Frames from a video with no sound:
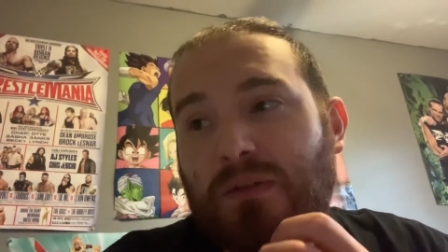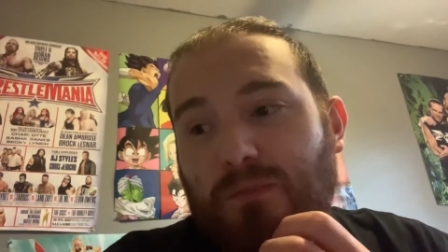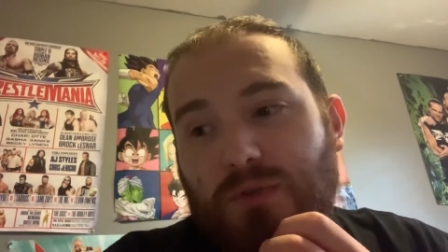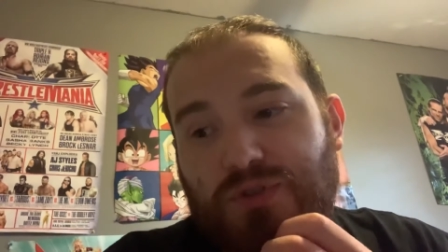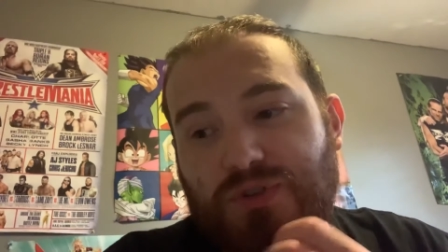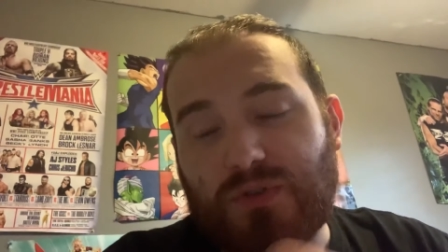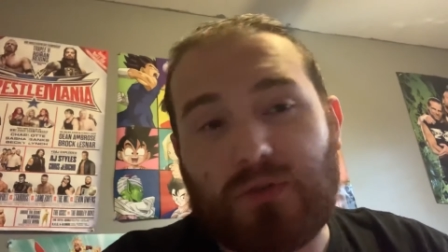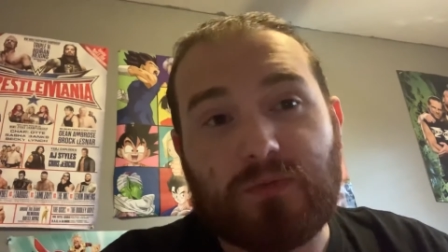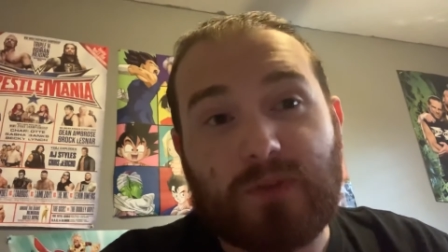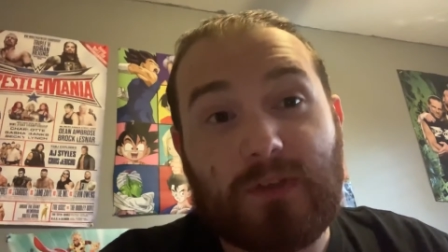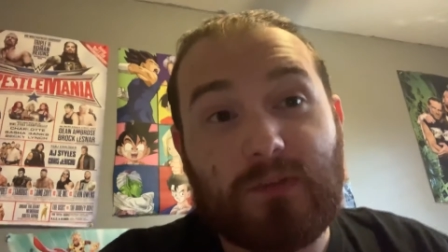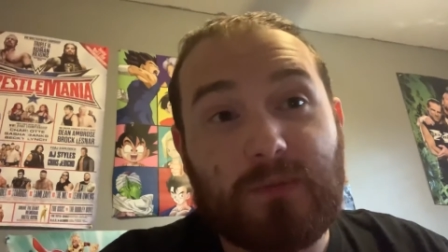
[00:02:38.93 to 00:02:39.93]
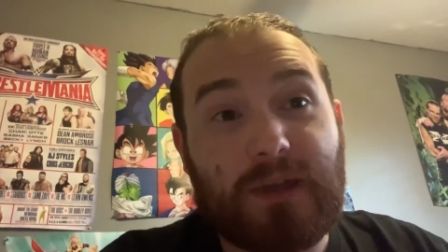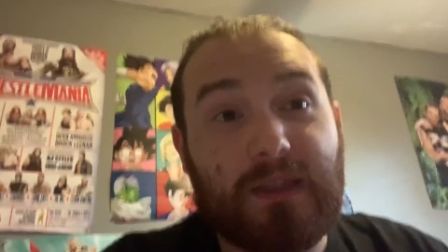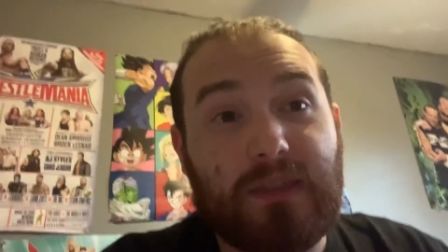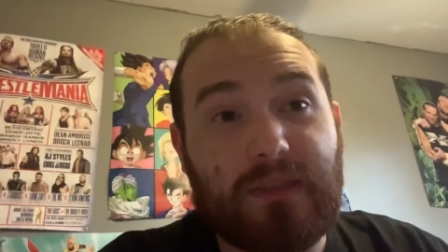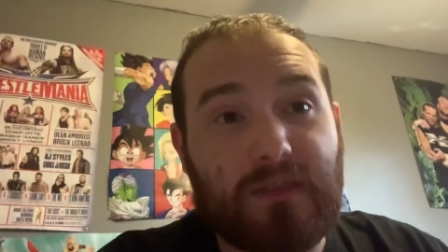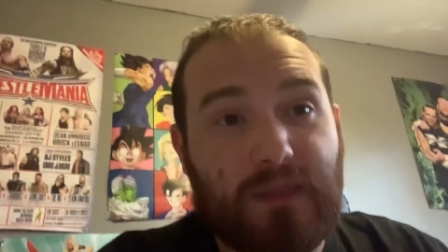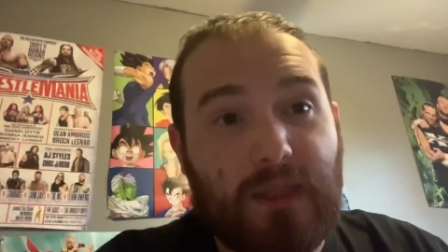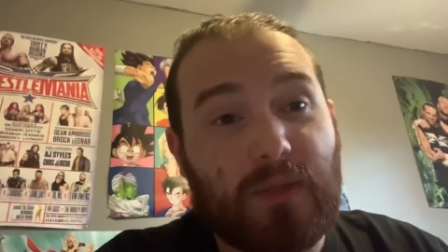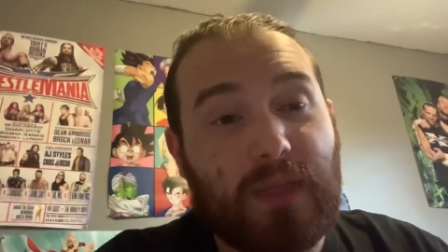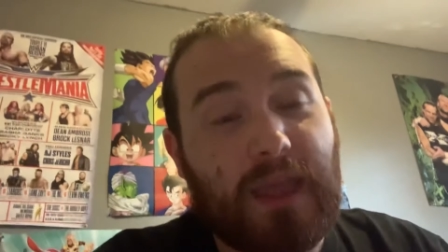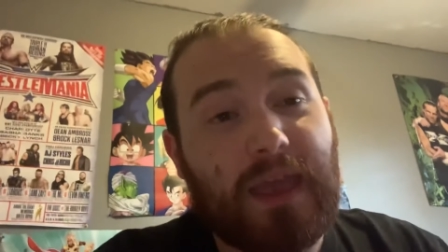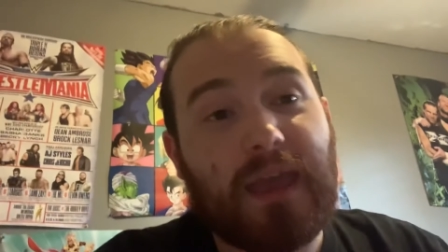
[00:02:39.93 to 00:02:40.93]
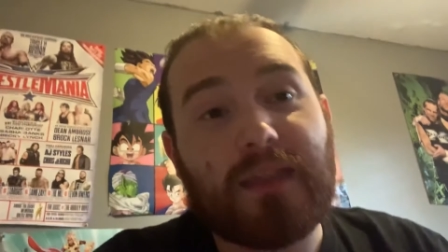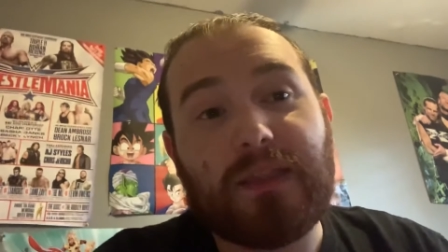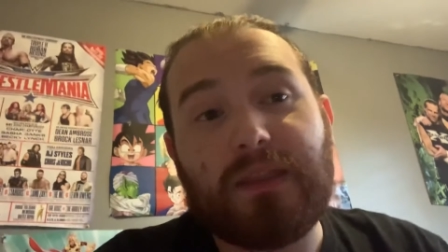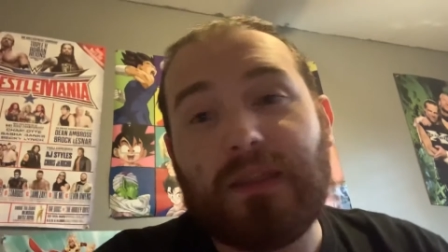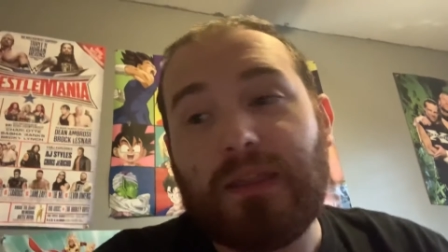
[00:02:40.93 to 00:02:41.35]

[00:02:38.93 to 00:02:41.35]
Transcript: which is the whole reason why, you know, they had